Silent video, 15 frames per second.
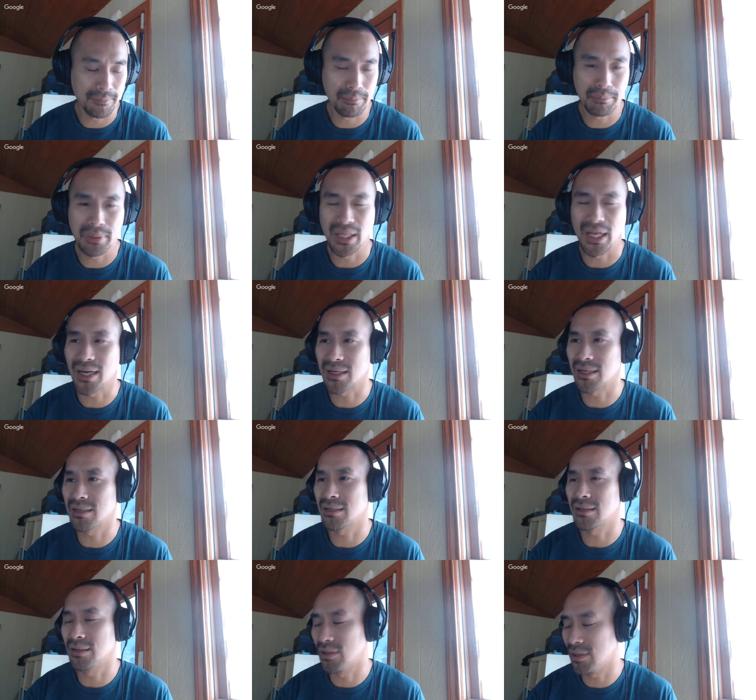block,
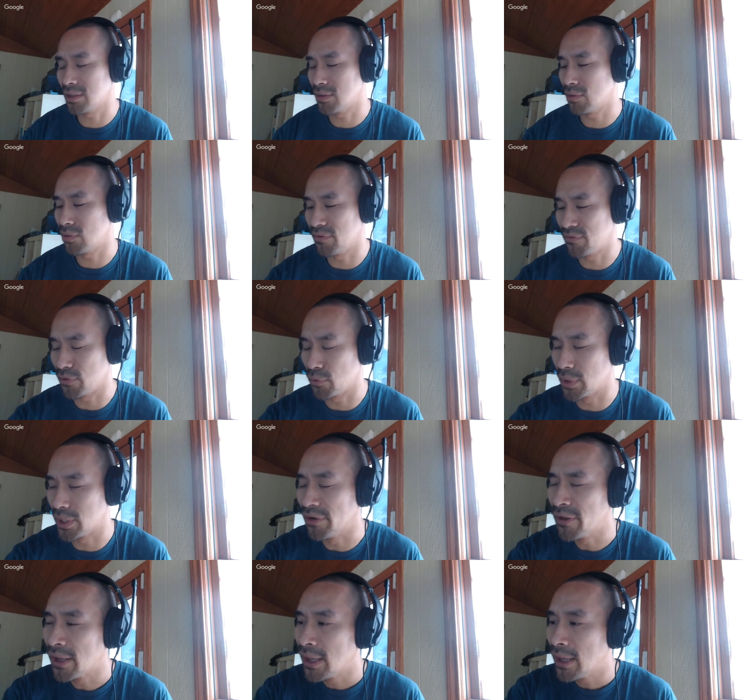if you
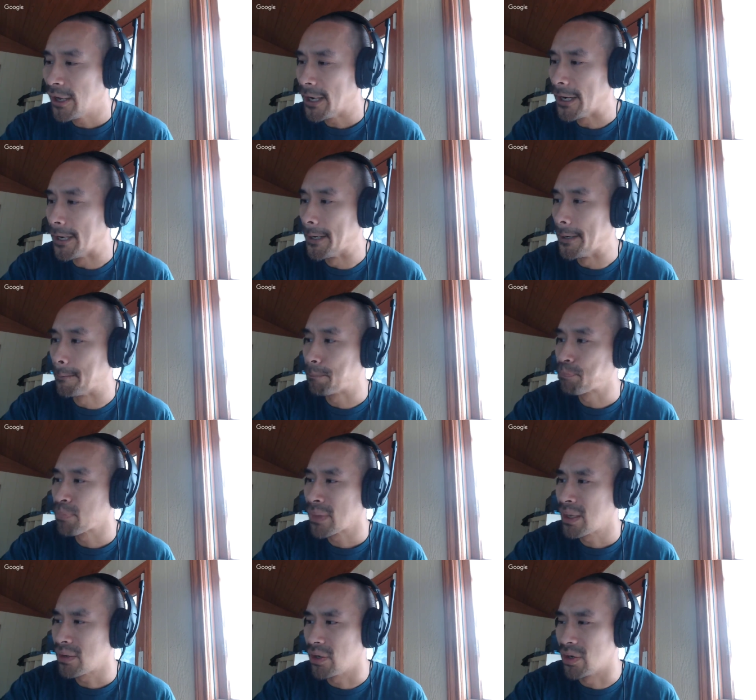will. A
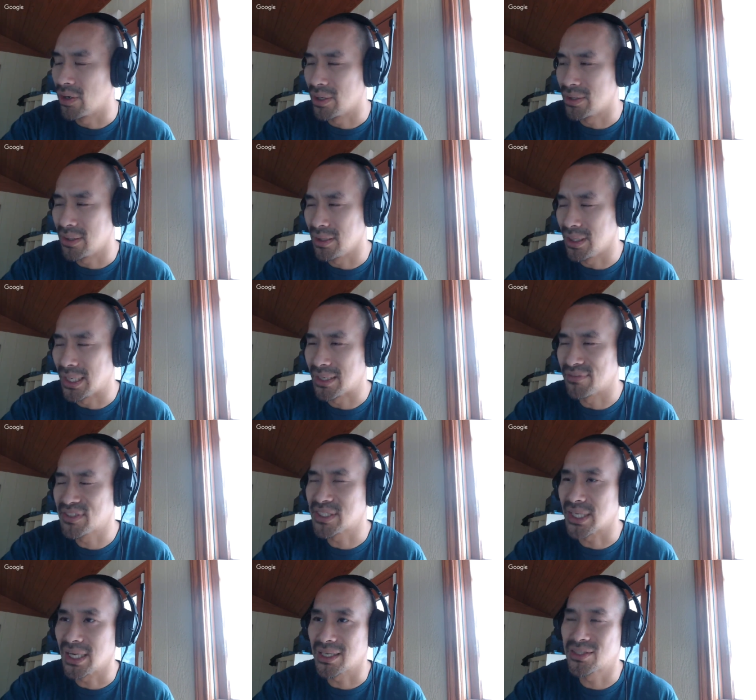lot of
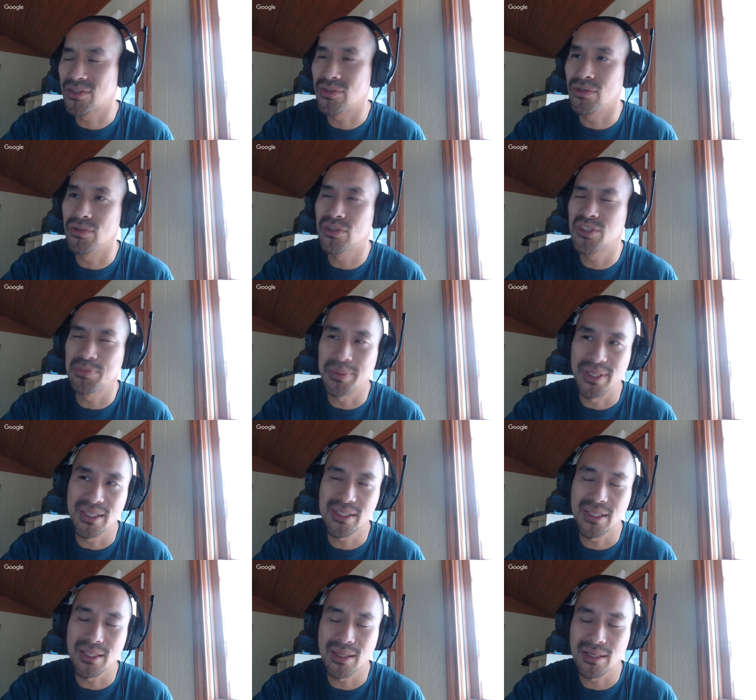stocks do
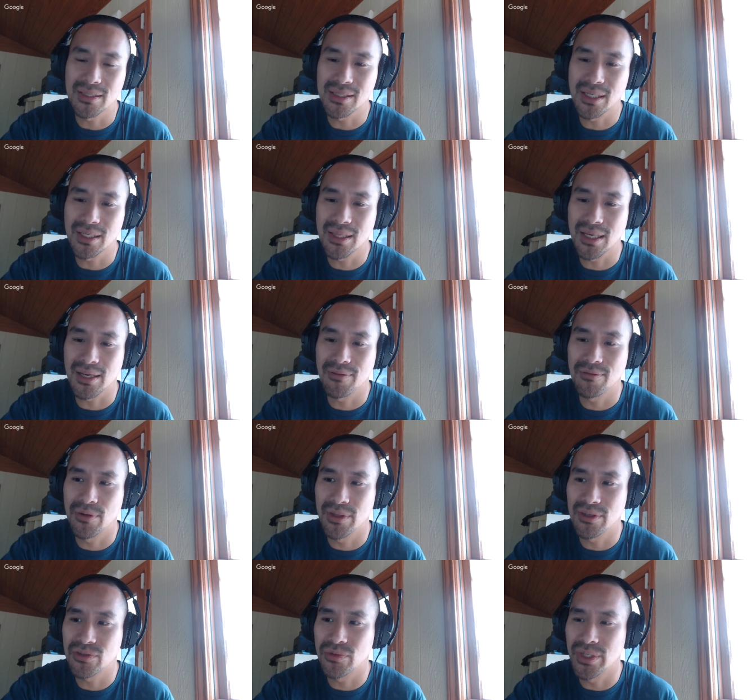splits and things like that for
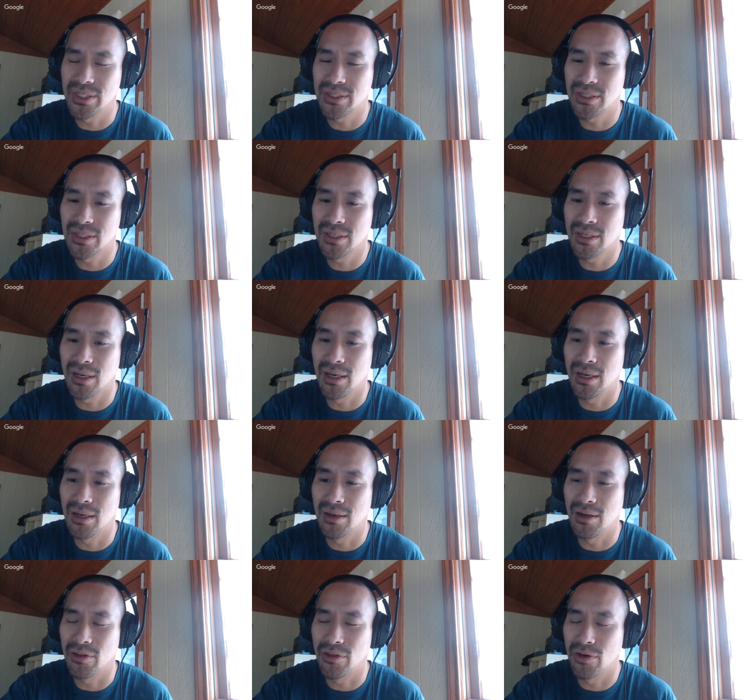this reason,
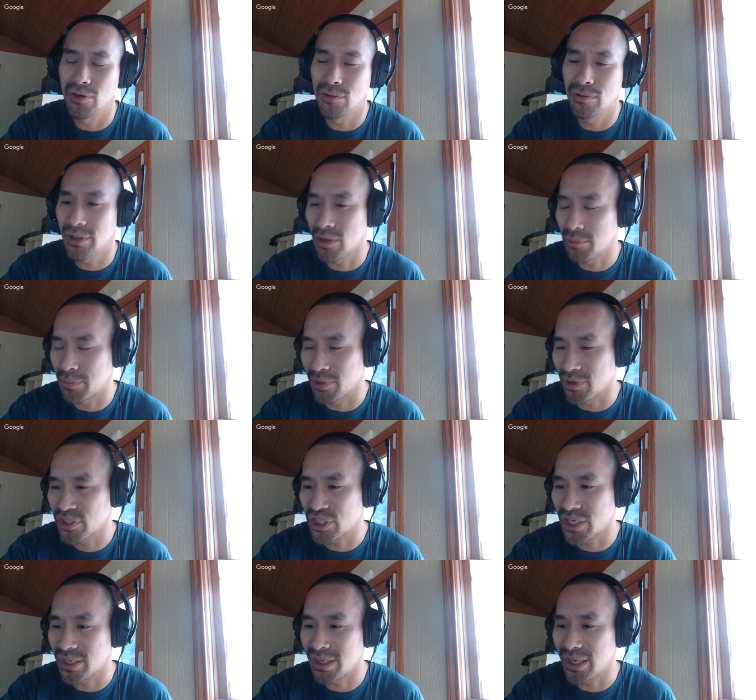although,
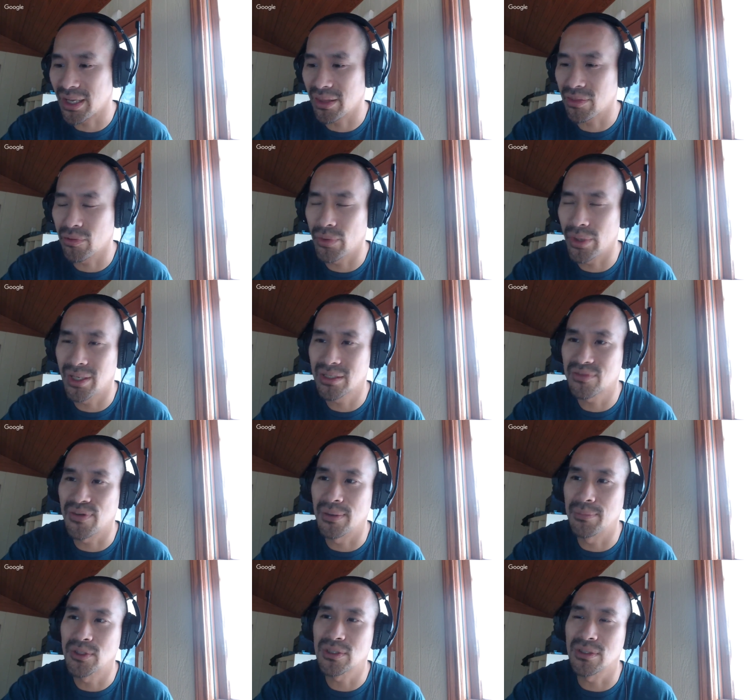Berkshire Hathaway has
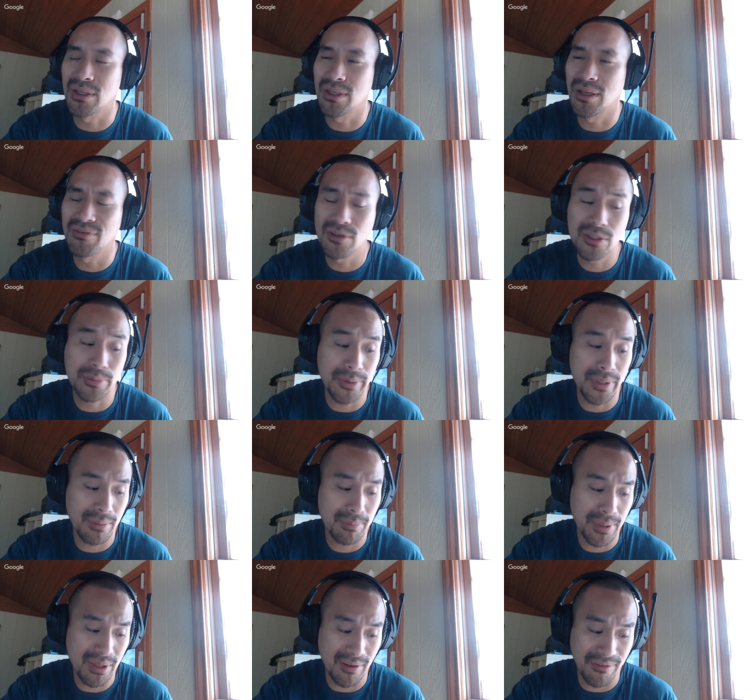famously never
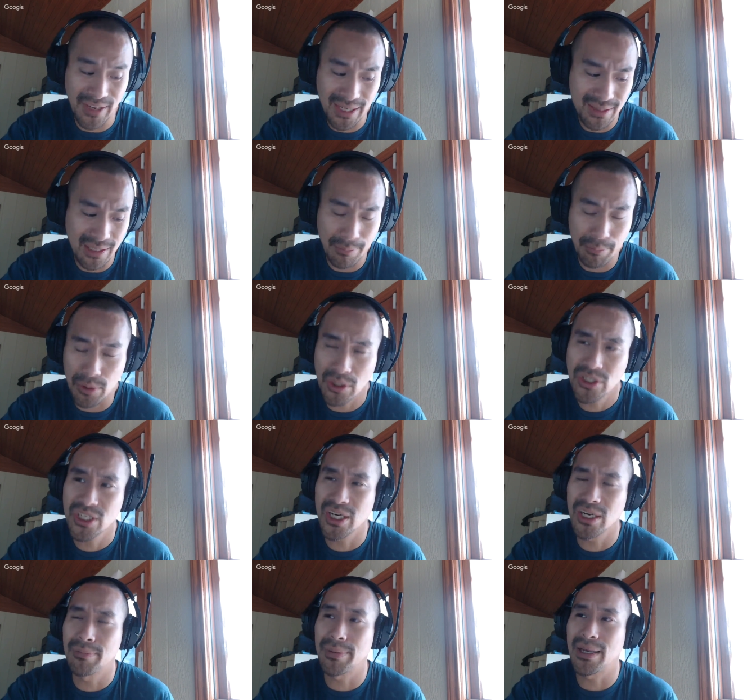split. But the fact that
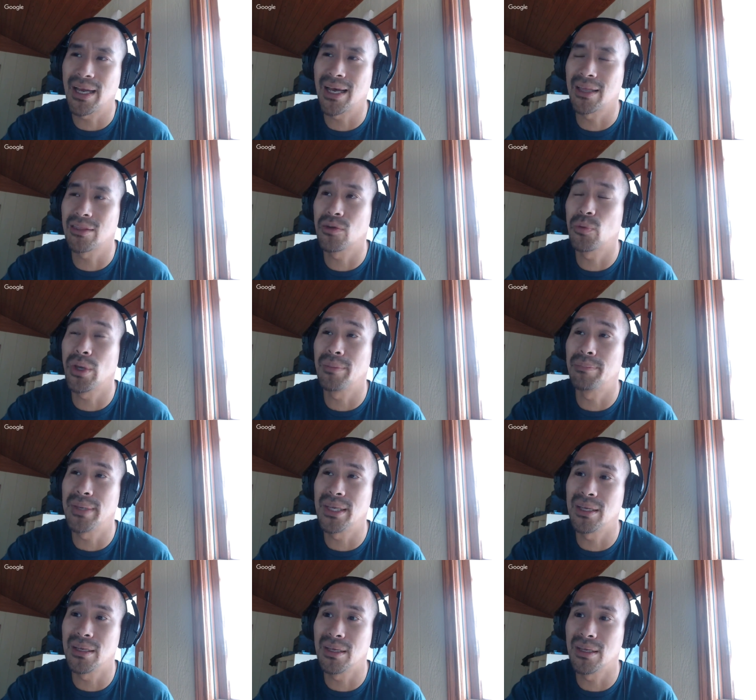Berkshire Hathaway
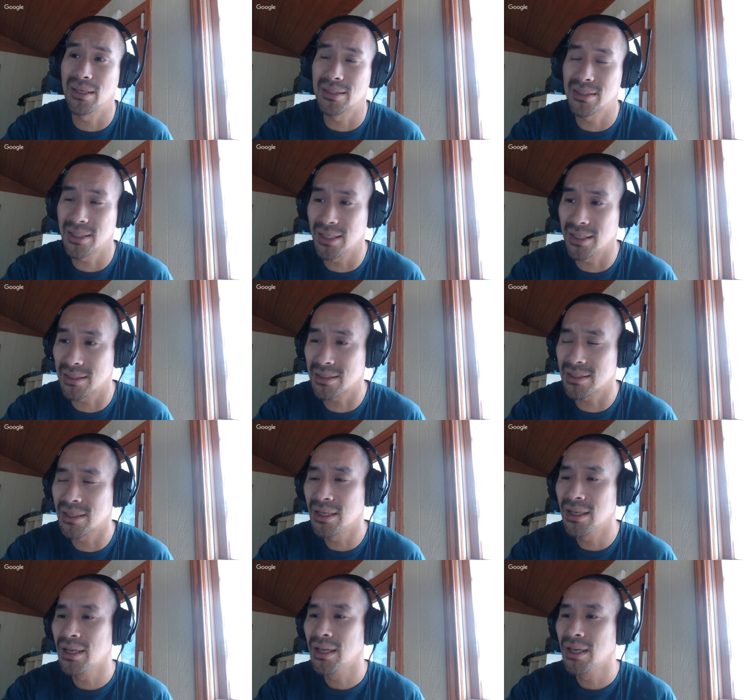B exists